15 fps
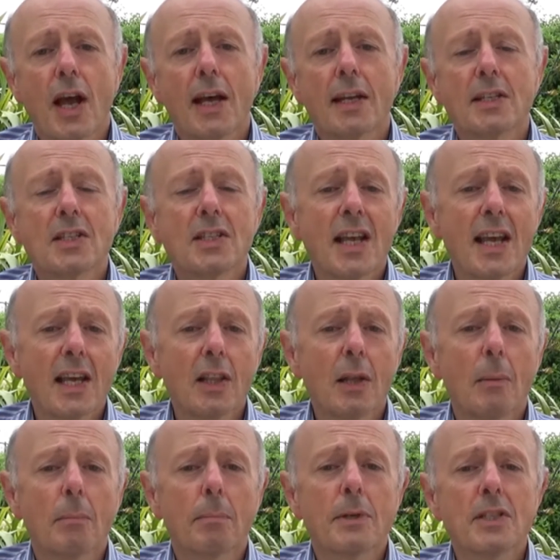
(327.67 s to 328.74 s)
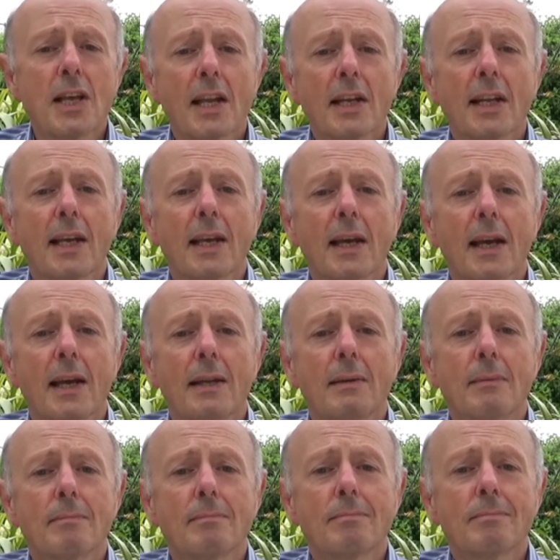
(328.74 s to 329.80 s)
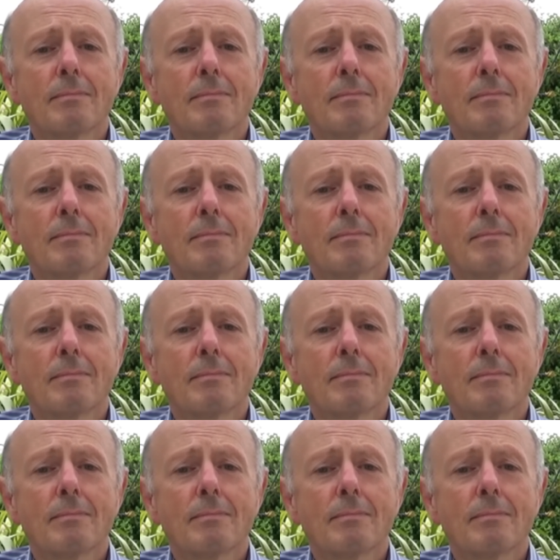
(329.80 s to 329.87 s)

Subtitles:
and seeing them presenting in